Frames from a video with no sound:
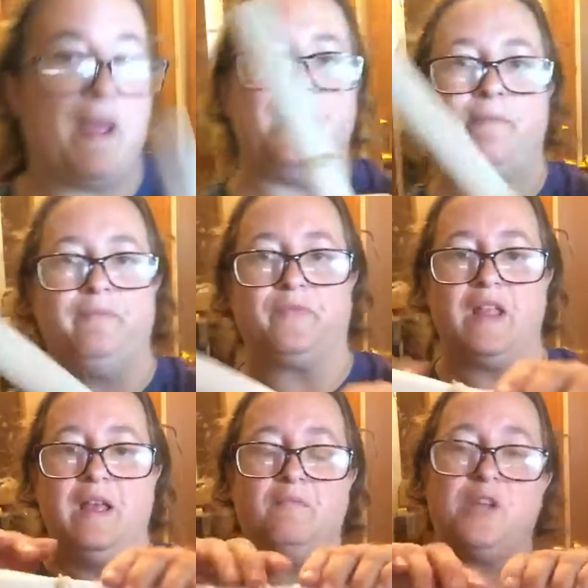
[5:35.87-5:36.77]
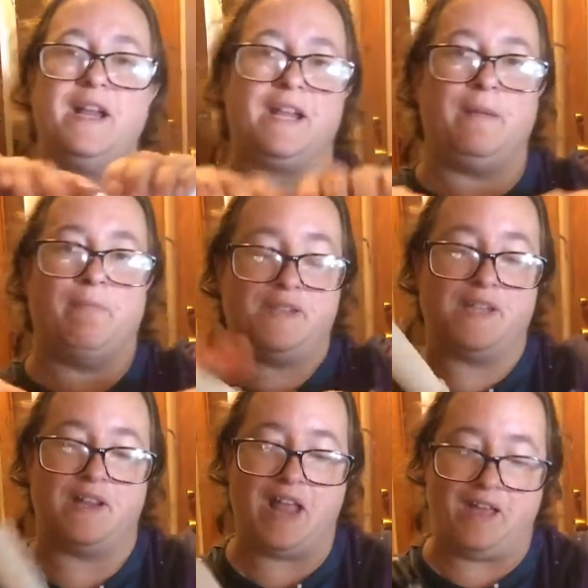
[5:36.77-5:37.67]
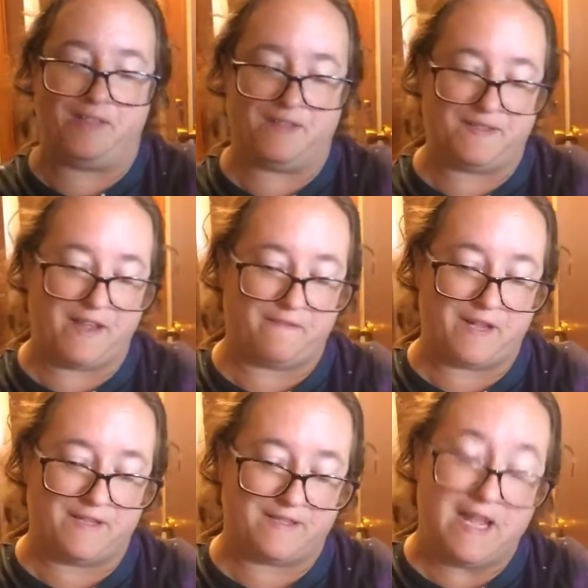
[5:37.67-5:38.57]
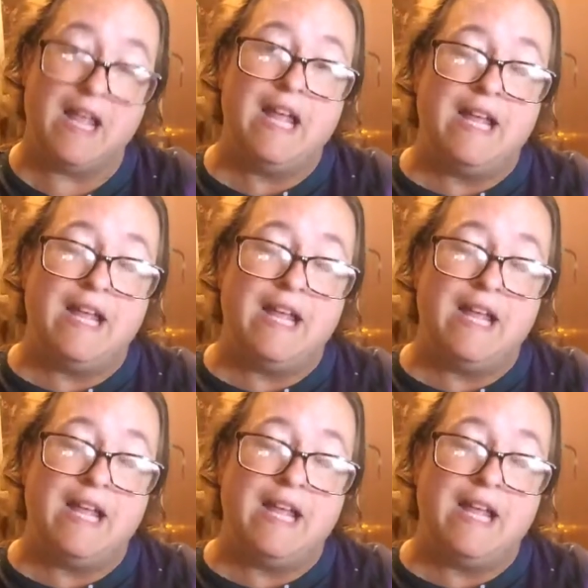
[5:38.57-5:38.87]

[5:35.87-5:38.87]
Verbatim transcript: up item trying to keep my son out of this stuff because